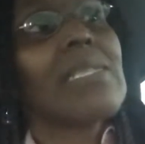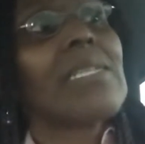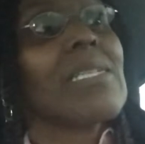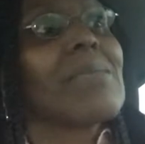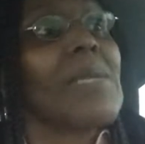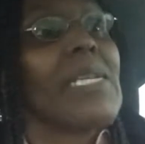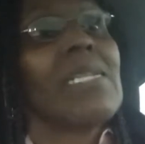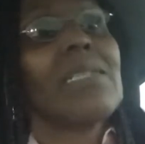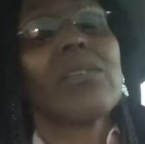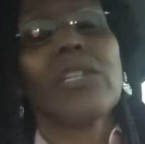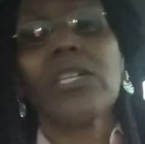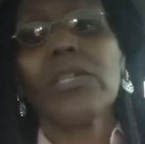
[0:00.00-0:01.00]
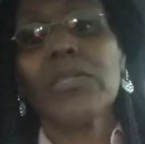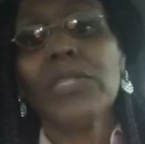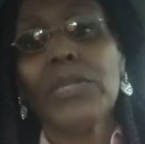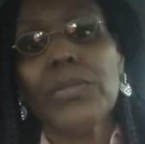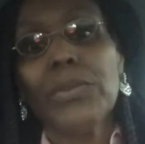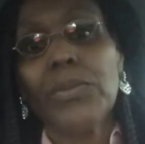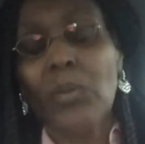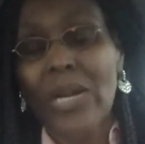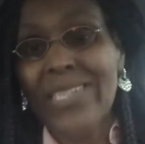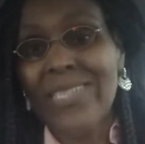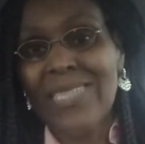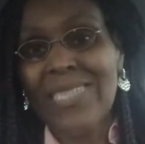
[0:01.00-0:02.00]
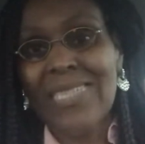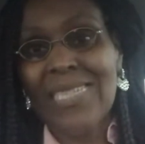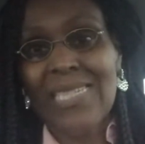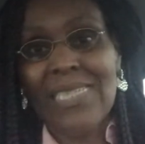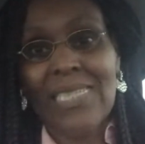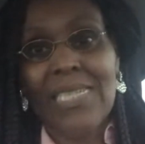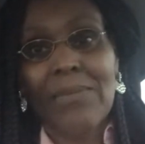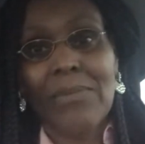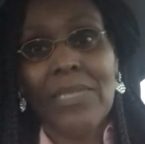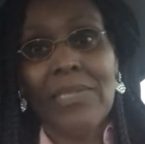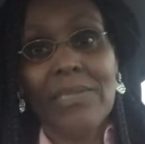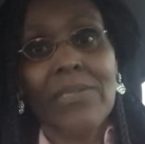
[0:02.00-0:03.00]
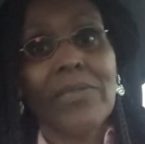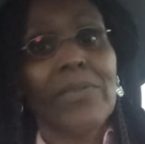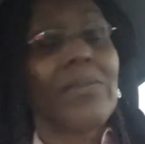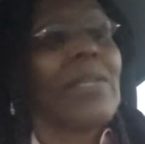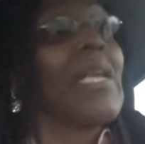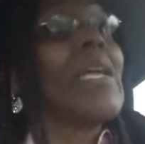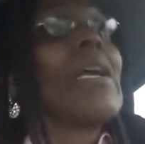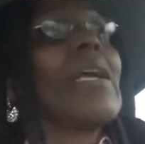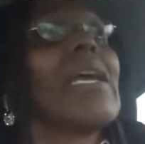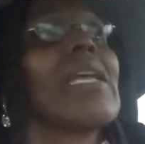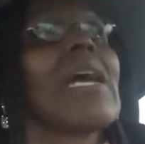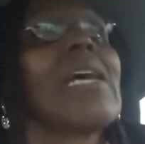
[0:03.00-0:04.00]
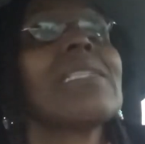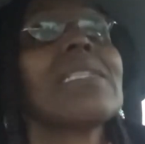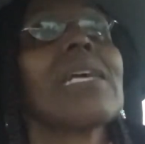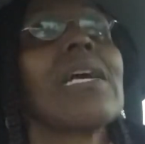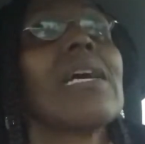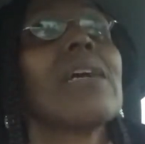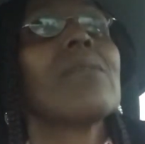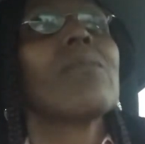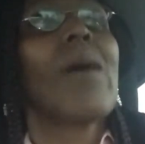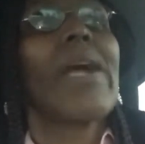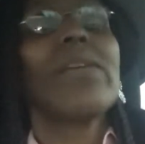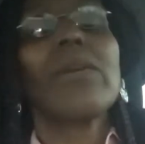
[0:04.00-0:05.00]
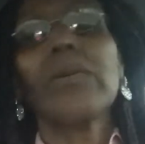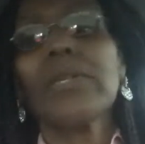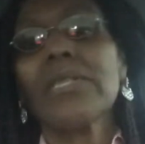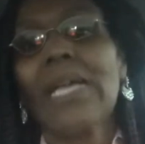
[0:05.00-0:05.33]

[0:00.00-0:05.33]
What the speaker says: and tells me he's going to go to Washington, D.C. with this girl. And I said, why are you going